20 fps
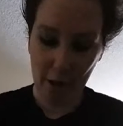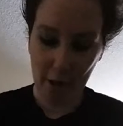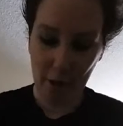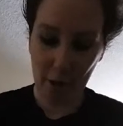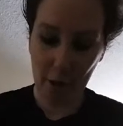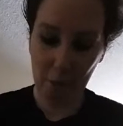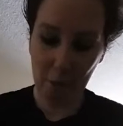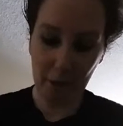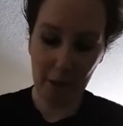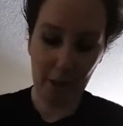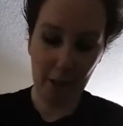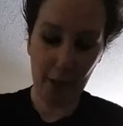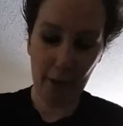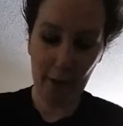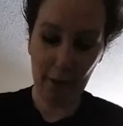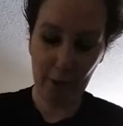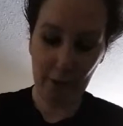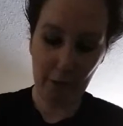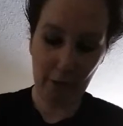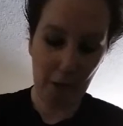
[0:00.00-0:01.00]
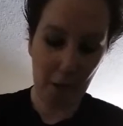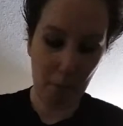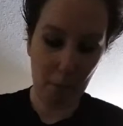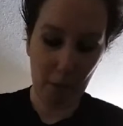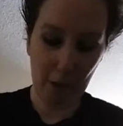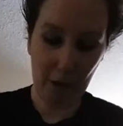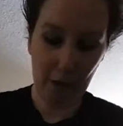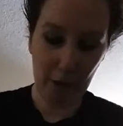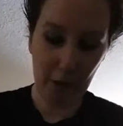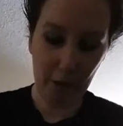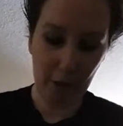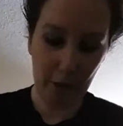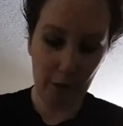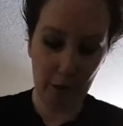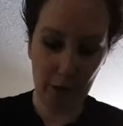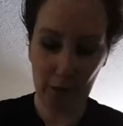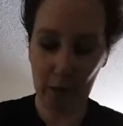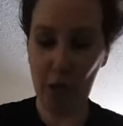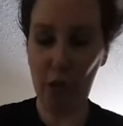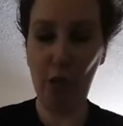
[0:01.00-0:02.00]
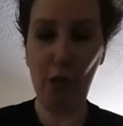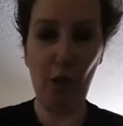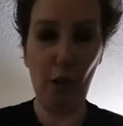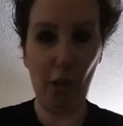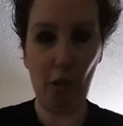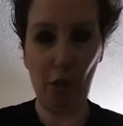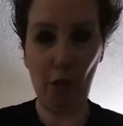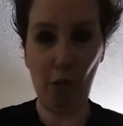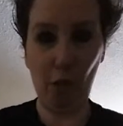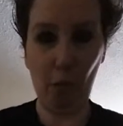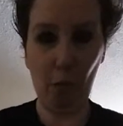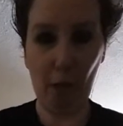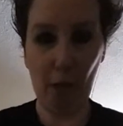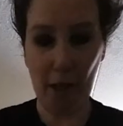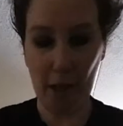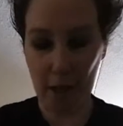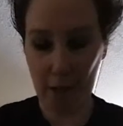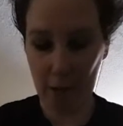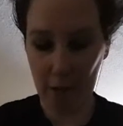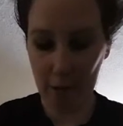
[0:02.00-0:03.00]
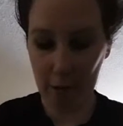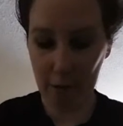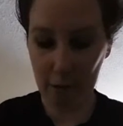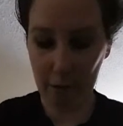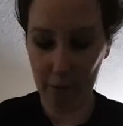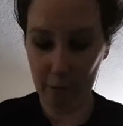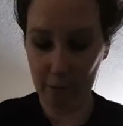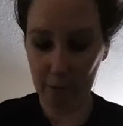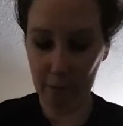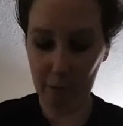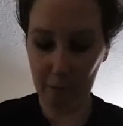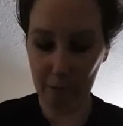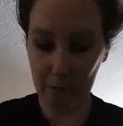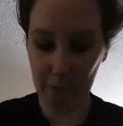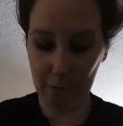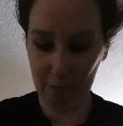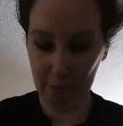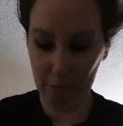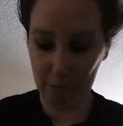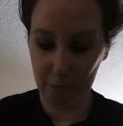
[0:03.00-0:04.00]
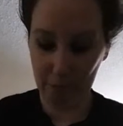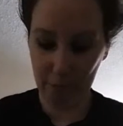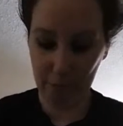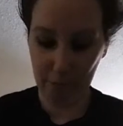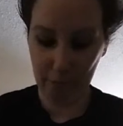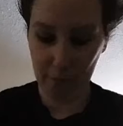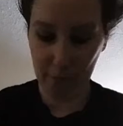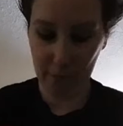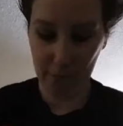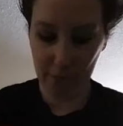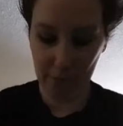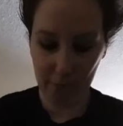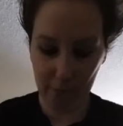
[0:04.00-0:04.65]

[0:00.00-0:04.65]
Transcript: who would kill the vampire in the traditional way. His